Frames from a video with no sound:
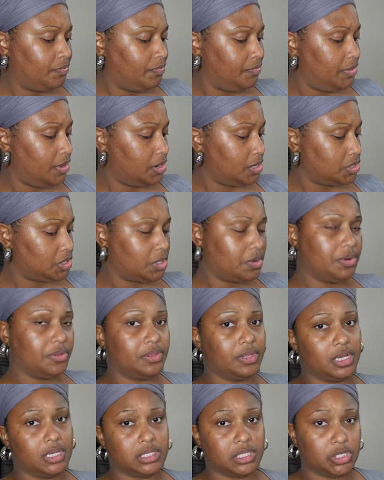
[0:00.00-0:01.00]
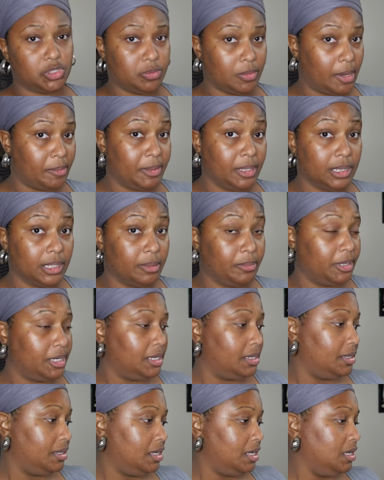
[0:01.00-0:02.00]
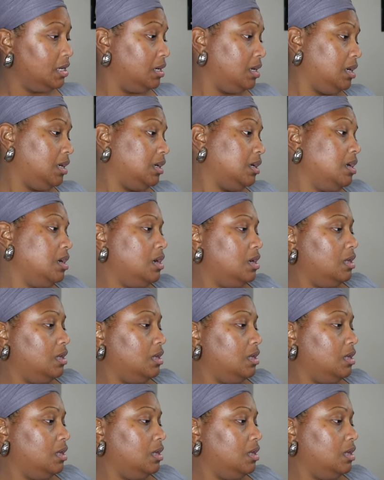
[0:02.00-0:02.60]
there are certain things that you might be limited in eating.